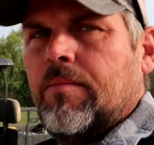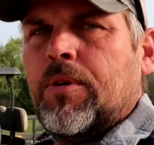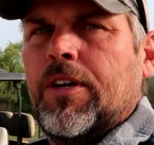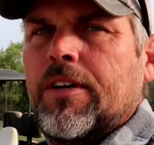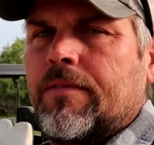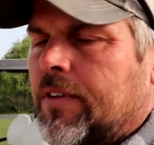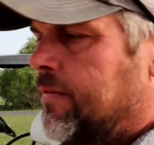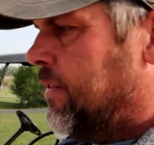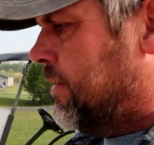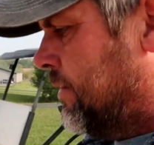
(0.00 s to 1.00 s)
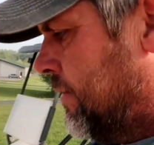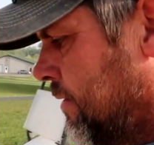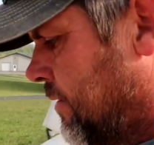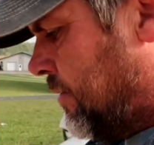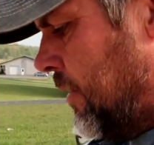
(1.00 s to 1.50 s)
Pretty uneventful,
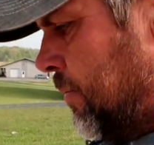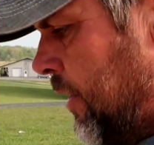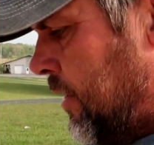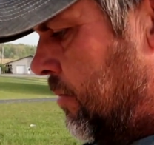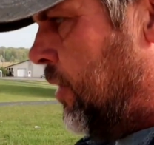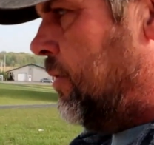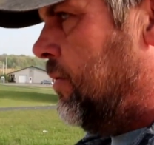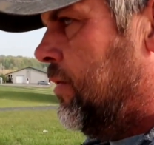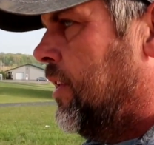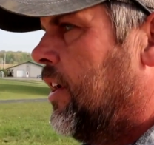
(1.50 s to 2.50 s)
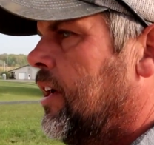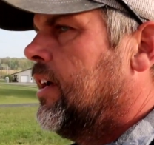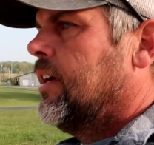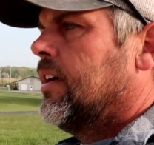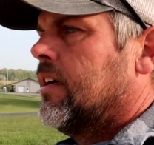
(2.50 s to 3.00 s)
went pretty smooth.
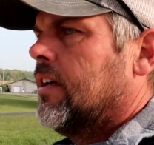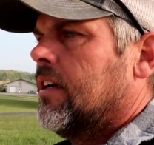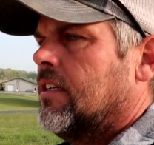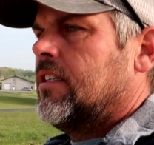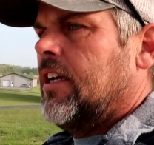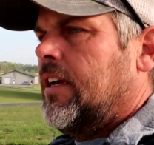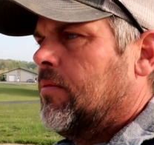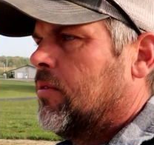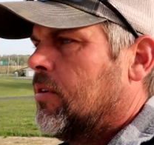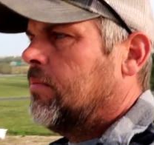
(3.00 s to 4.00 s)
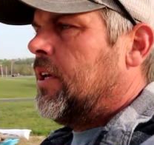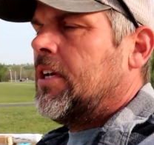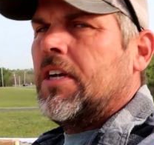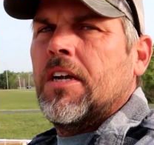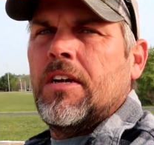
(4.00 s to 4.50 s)
Today we're going to
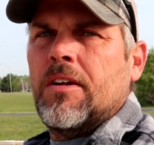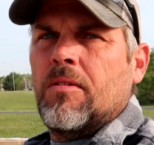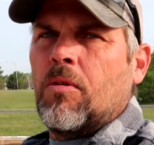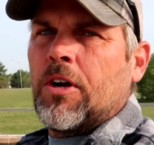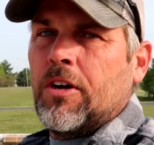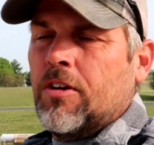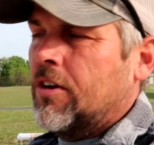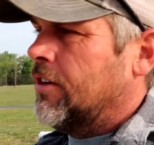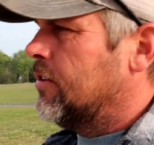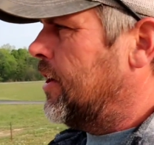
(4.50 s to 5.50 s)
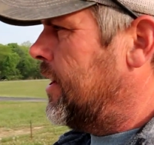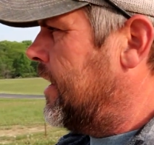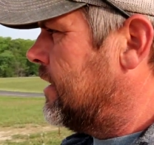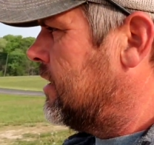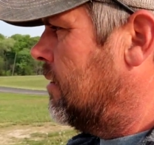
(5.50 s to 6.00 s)
be working on
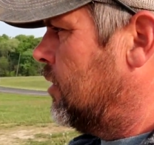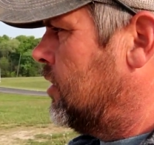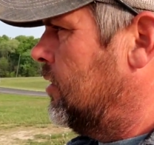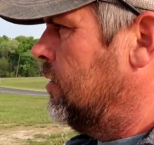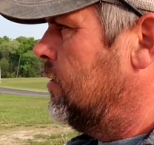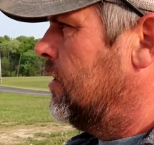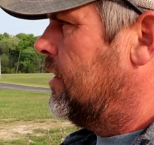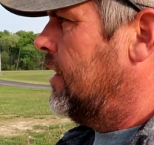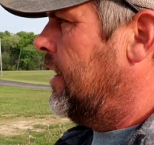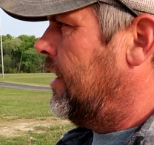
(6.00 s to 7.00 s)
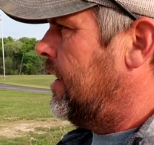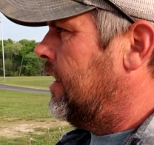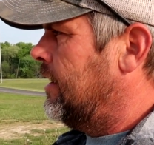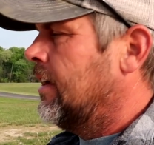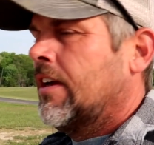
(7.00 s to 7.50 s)
greenhouse number 2,
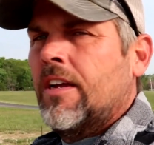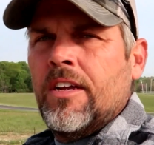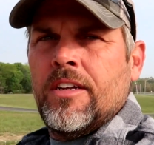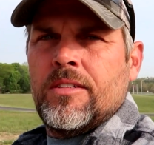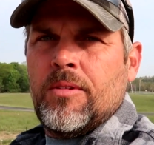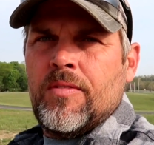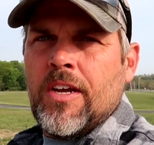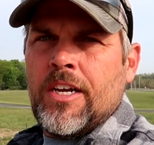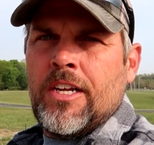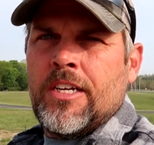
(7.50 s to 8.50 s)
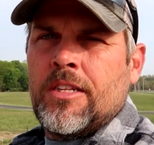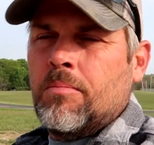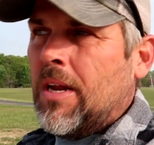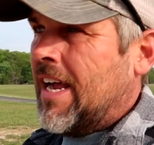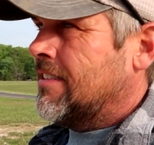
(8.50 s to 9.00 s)
and so we've got to get the
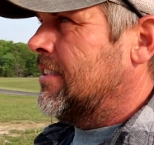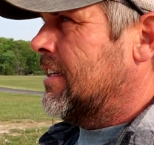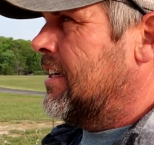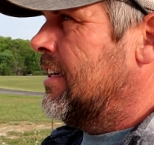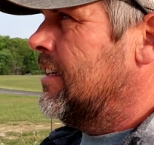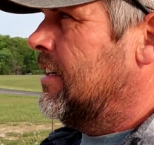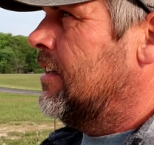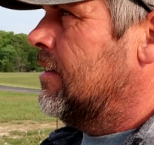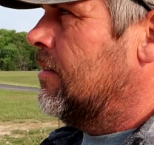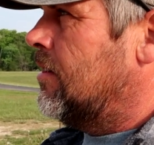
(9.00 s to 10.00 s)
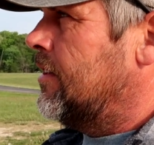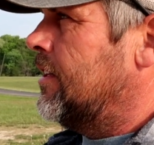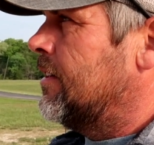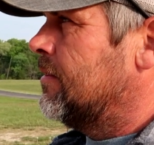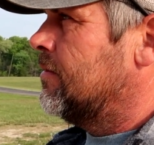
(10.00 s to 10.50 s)
plastic on
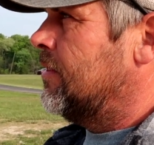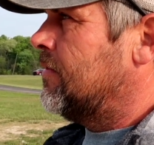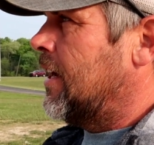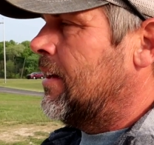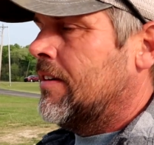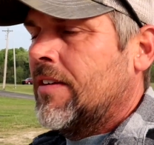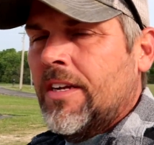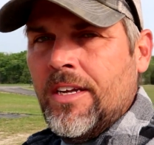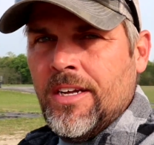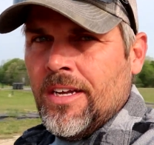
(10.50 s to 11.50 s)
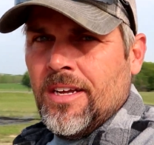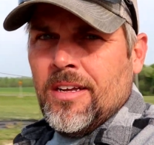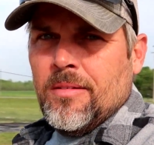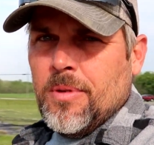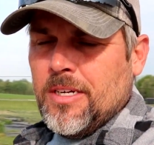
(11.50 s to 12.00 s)
here. We've kind
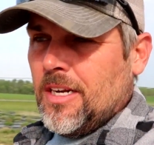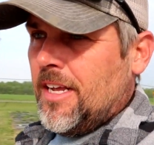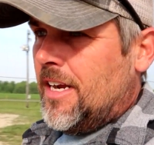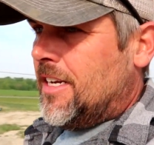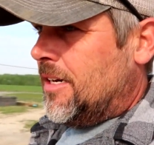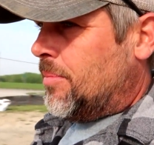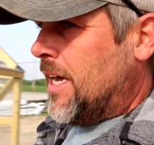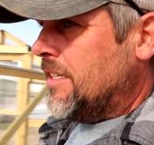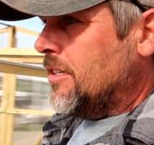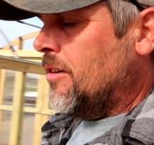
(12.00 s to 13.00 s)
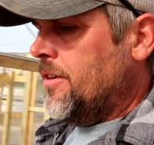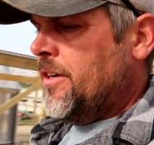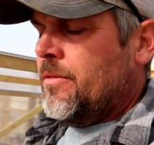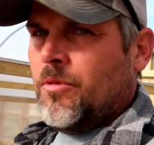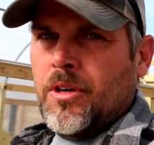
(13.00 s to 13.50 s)
of been delayed getting the plastic on
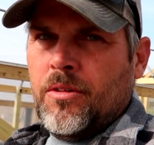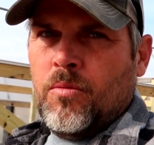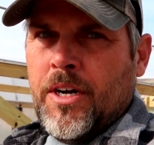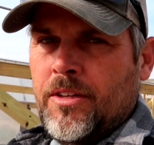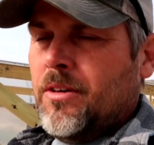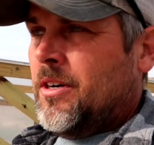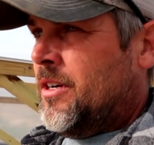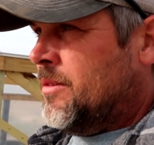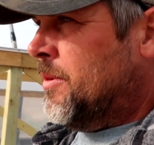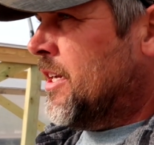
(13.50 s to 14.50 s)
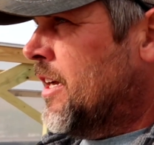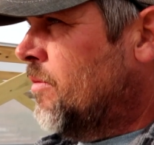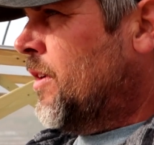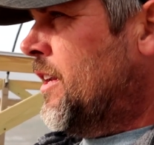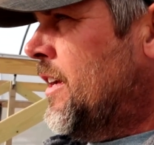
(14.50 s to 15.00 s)
here. 1, the weather, it's been kind
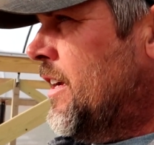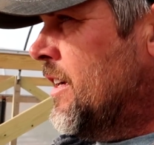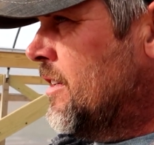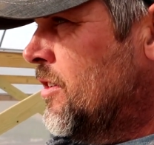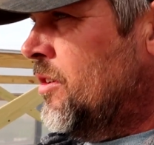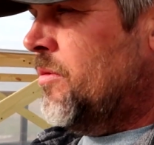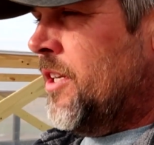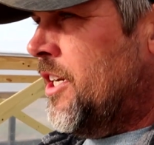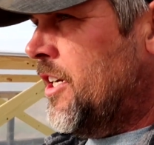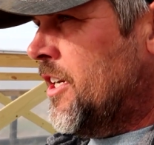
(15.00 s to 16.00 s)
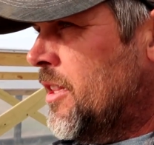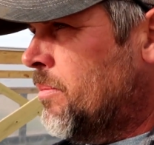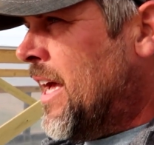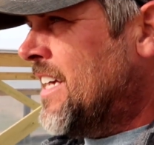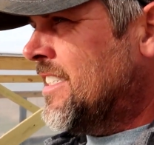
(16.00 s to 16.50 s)
of windy. 2, we needed to get the
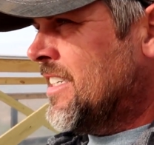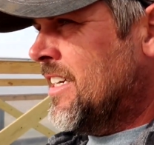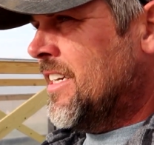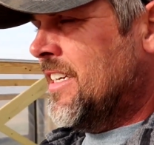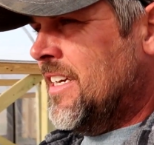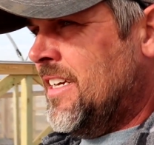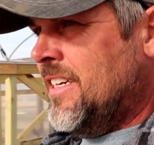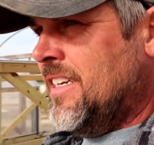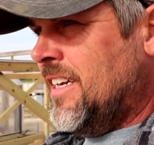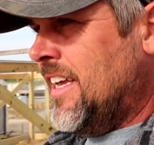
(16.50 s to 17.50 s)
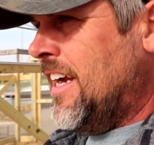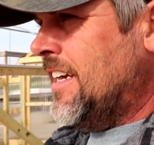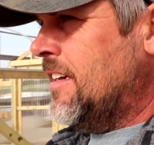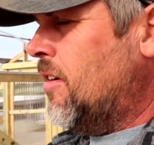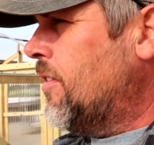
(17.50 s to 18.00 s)
plastic
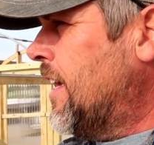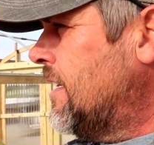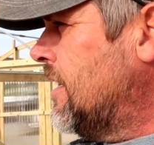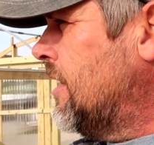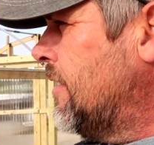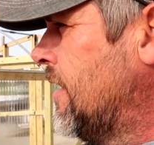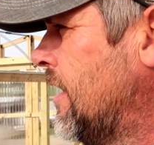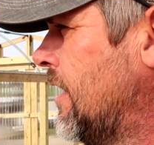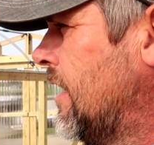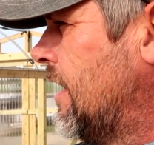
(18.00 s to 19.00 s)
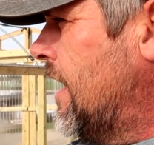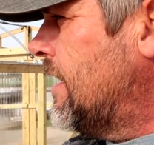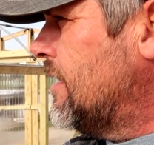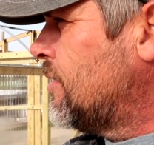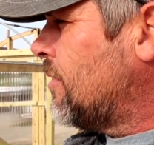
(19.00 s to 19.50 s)
laid and all that done
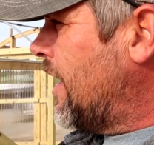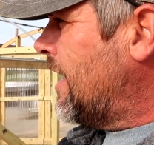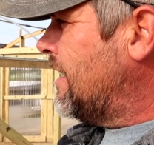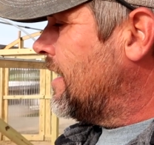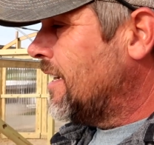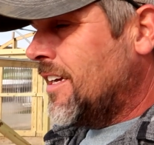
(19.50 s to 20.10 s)
ahead of this rain.